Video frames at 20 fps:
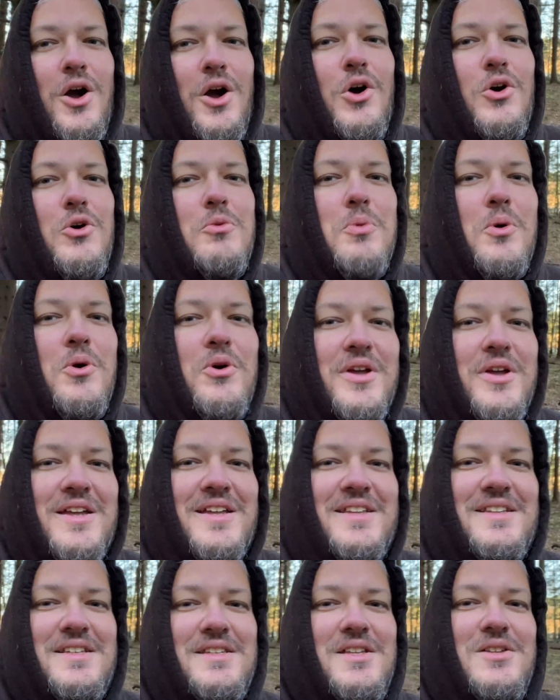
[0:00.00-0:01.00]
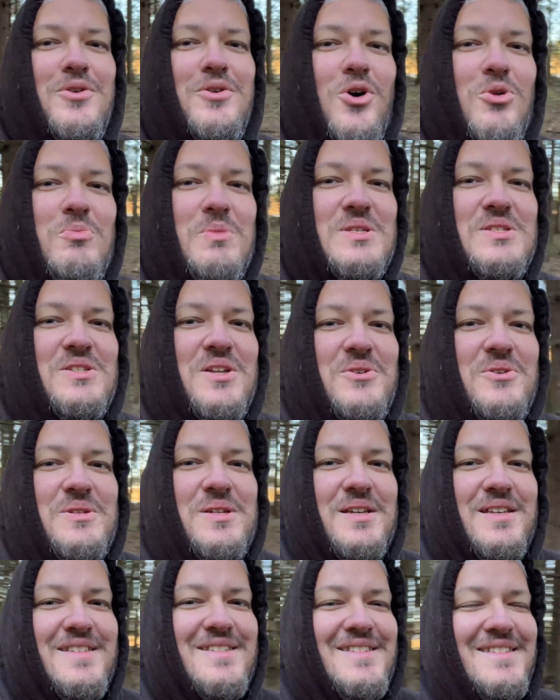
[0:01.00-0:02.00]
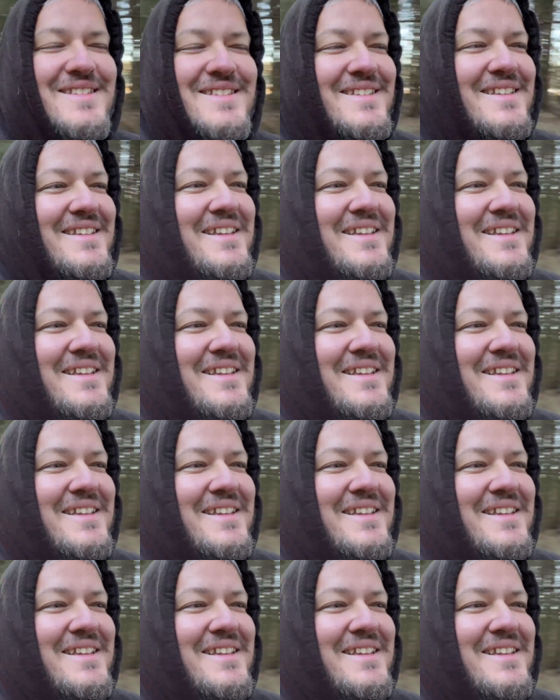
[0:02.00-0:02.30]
oh boy, did the normies notice.